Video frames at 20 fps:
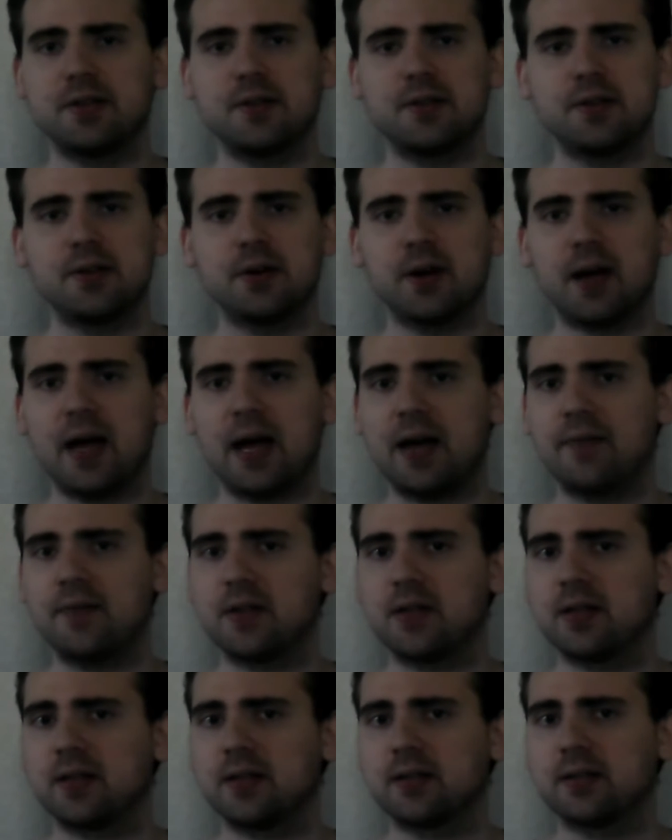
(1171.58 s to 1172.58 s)
You're
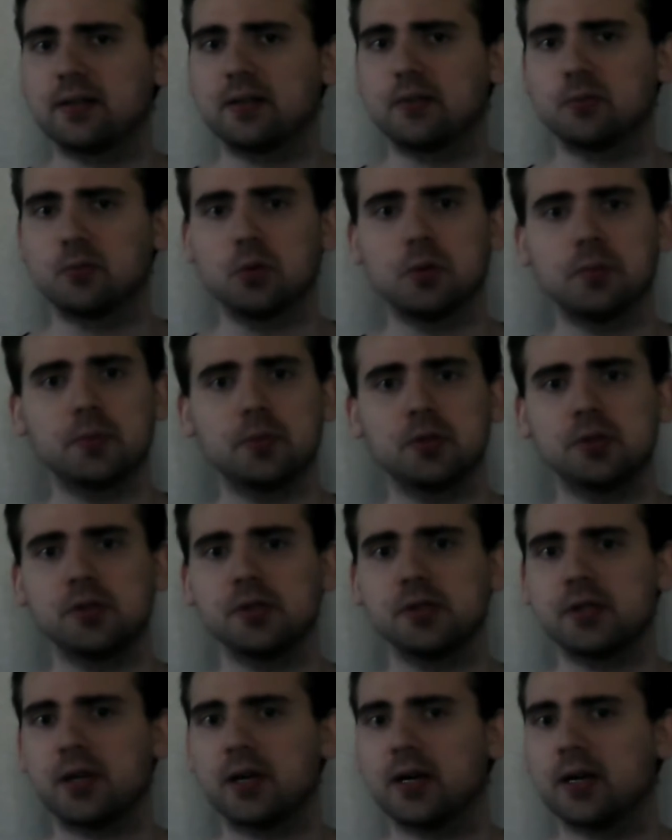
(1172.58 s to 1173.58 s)
having
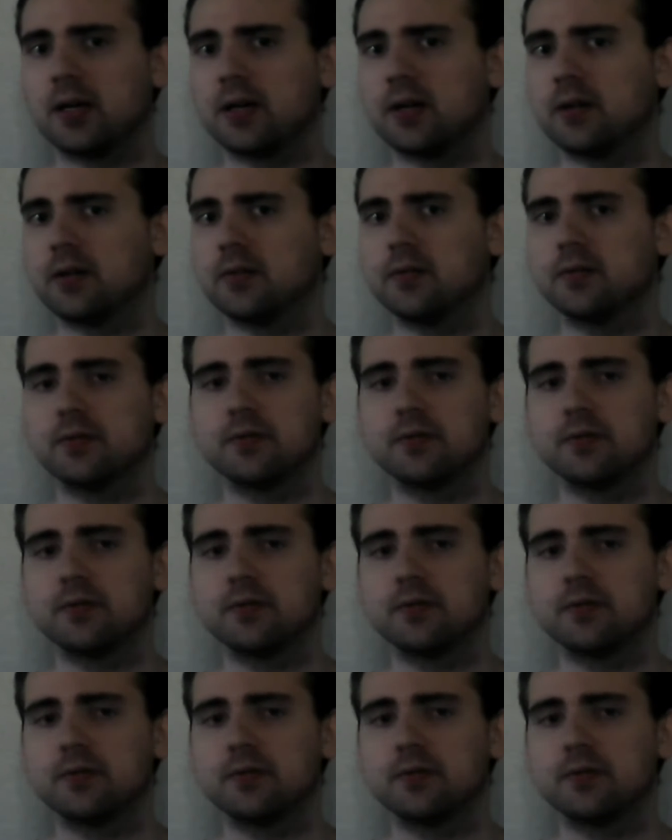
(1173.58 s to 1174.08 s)
rumors of